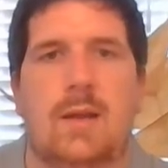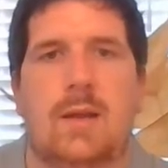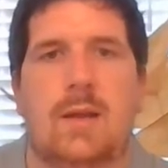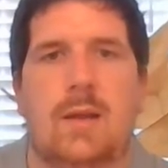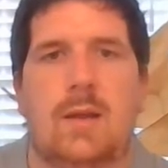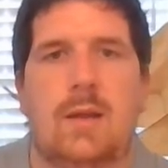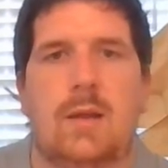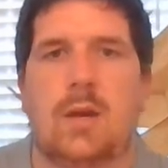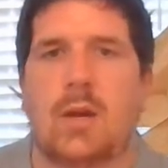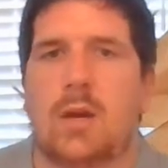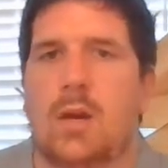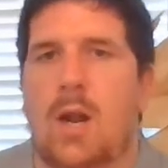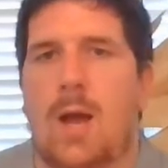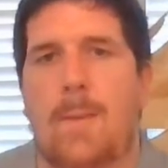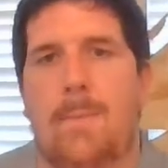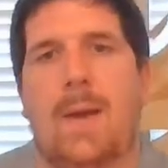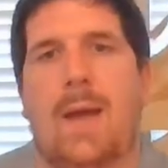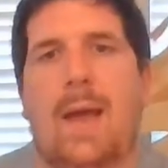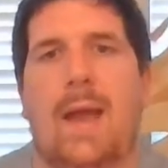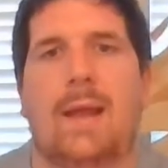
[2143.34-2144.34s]
You're
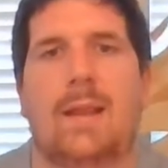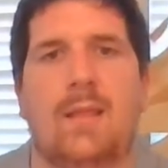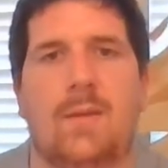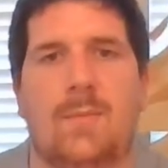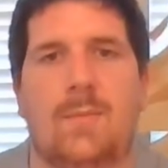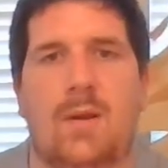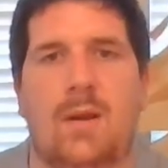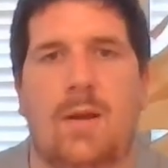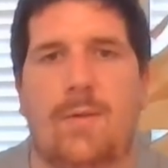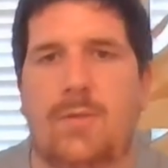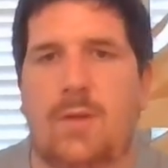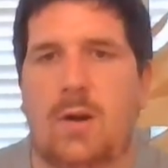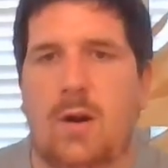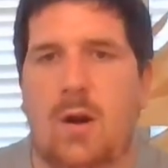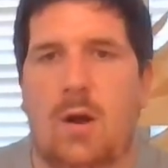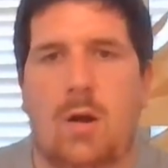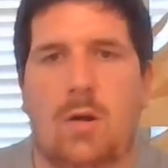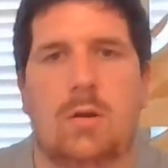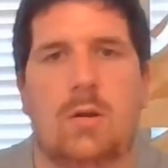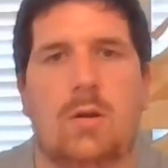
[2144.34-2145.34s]
not paying them enough. They're
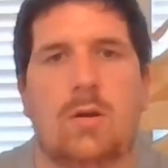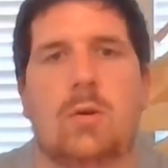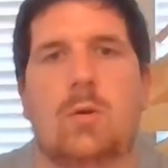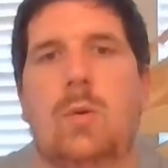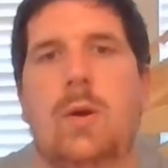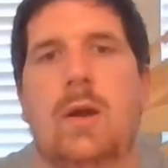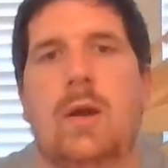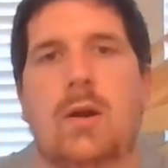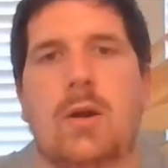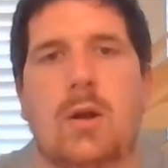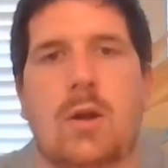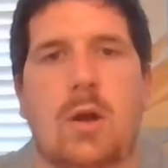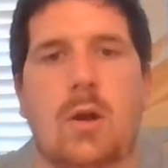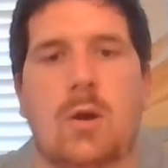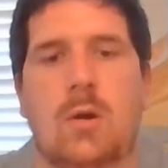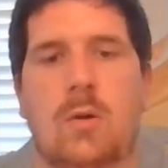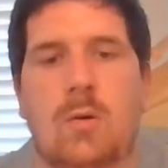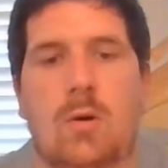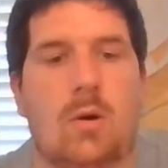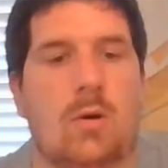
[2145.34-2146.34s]
all going to quit or
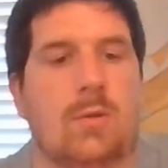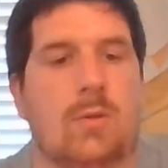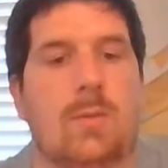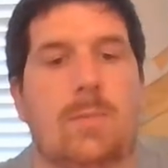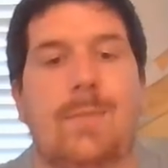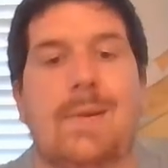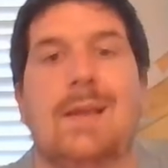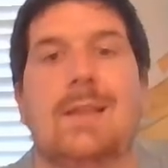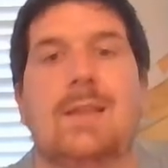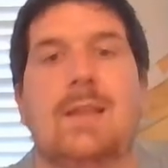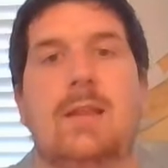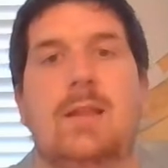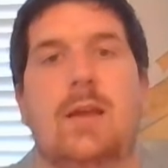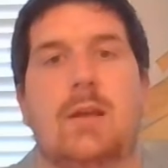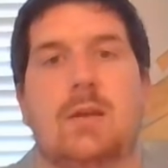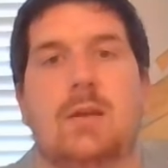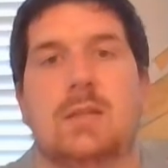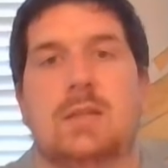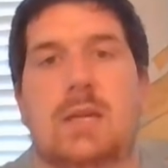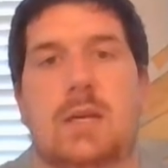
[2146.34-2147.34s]
go, or the big thing they
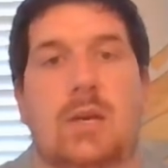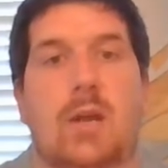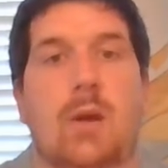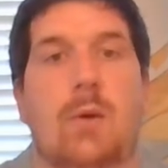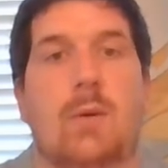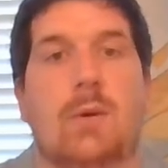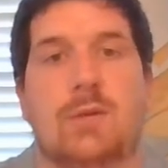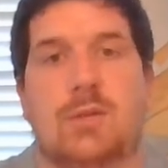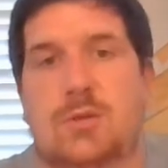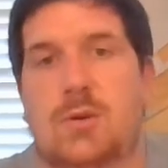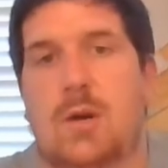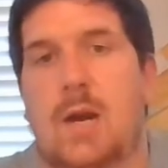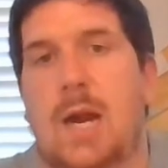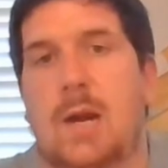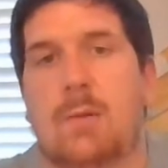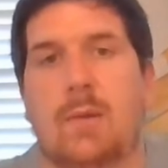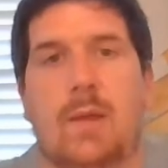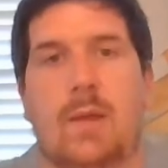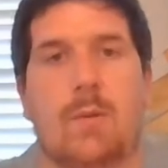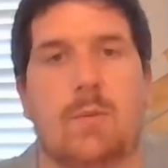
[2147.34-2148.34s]
use, they'd go on strike
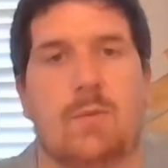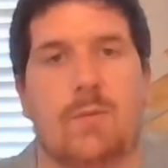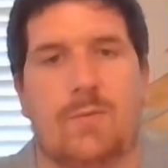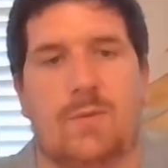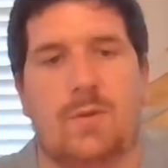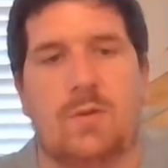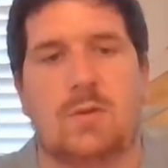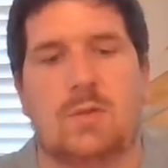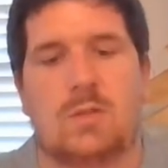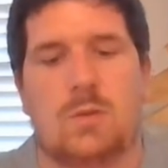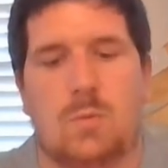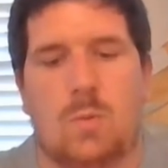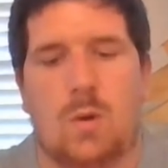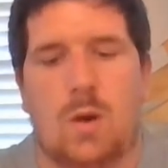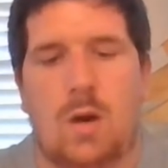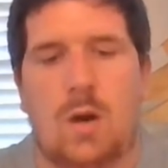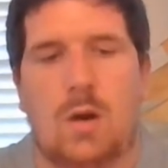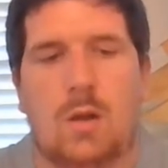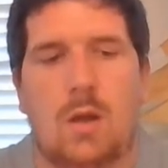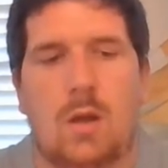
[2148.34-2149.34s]
where they would refuse to
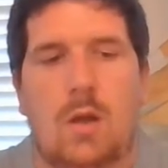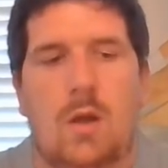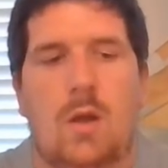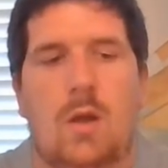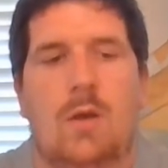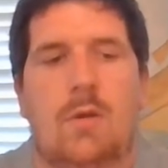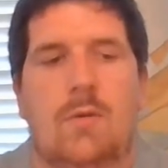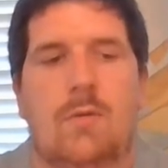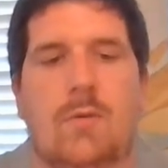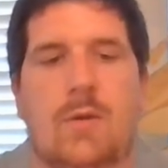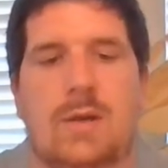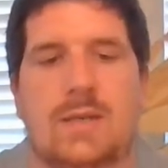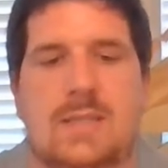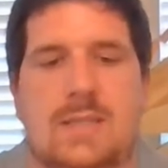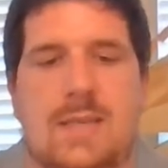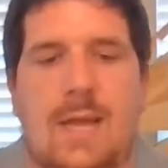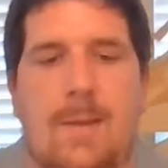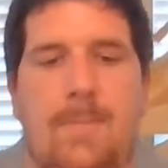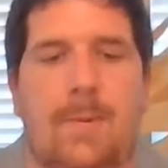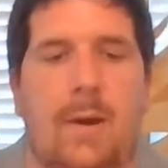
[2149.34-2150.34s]
work for a
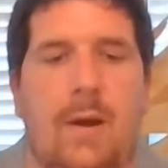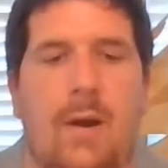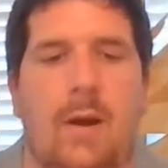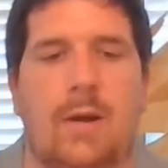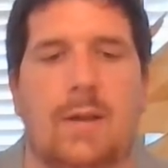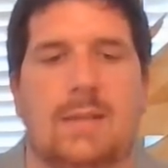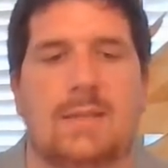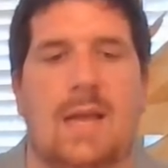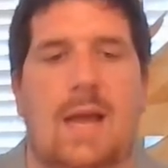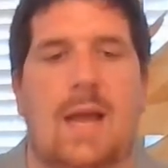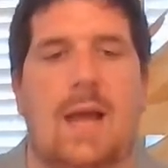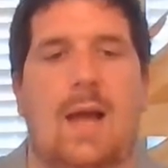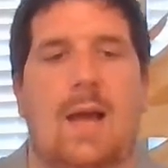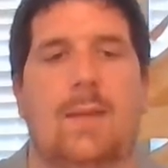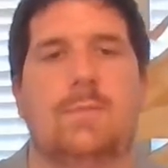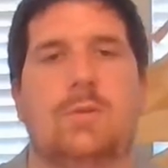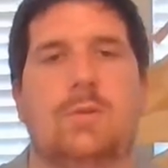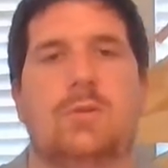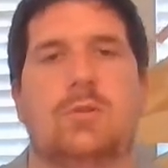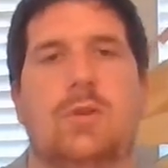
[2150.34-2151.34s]
set period of time
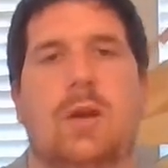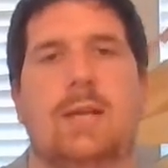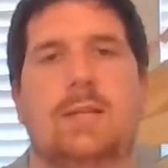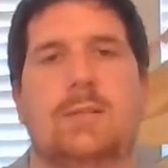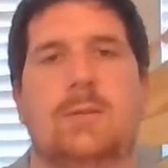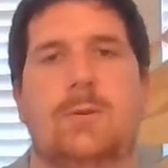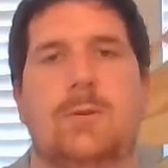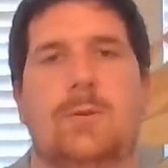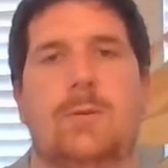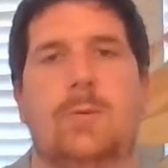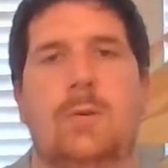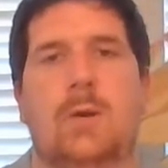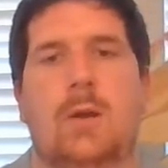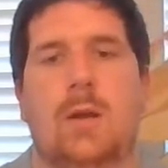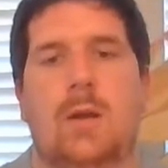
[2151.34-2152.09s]
to try to